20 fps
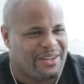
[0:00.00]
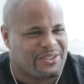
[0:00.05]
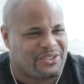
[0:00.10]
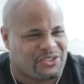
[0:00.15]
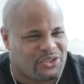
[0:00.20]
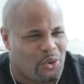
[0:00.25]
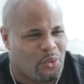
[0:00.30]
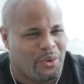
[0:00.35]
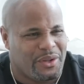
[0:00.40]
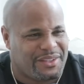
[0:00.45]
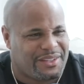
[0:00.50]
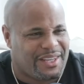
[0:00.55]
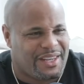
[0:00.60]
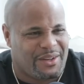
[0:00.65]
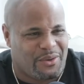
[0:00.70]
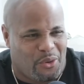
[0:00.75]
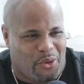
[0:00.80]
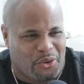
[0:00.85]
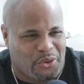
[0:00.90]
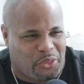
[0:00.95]
is so
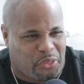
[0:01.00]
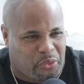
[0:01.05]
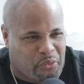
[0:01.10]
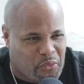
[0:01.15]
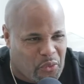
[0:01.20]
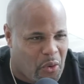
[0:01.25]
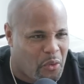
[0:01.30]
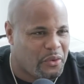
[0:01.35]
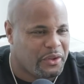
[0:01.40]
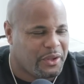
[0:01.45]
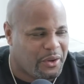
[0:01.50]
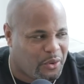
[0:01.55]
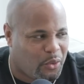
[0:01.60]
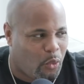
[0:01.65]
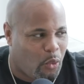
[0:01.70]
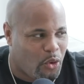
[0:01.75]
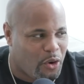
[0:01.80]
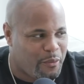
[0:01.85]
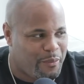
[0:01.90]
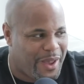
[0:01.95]
intent on throwing their
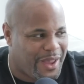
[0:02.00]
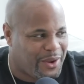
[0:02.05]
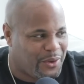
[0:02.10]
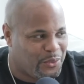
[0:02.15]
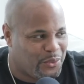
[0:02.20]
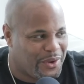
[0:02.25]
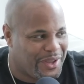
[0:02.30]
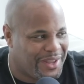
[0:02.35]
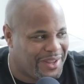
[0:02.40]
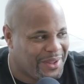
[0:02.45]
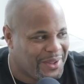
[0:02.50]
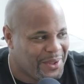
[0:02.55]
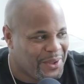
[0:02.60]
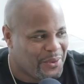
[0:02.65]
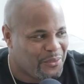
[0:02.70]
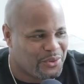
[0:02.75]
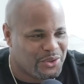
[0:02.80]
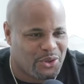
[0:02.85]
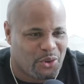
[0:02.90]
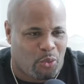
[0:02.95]
quarterback away
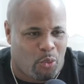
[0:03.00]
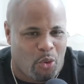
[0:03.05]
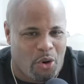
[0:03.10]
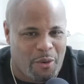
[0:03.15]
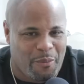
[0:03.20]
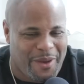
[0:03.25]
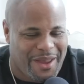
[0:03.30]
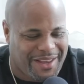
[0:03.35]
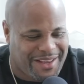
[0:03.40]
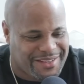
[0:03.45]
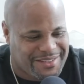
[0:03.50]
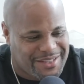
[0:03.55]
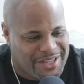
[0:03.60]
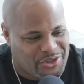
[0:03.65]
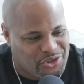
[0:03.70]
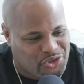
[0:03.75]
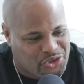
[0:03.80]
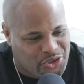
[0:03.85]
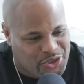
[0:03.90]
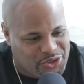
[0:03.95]
when the quarterback has
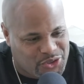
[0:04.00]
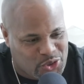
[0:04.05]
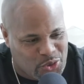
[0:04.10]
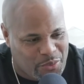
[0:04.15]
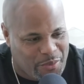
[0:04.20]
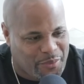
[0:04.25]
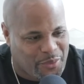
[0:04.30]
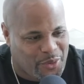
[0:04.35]
led you to the Super